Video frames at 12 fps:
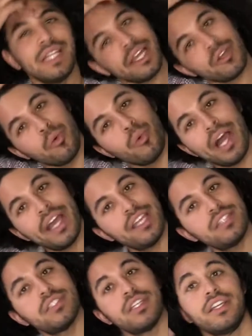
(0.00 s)
feel like Wet
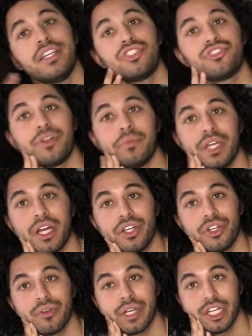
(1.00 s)
is an extremely
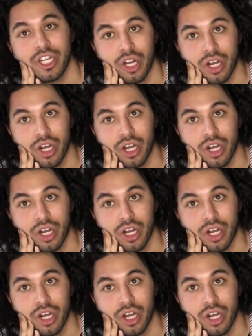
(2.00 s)
underrated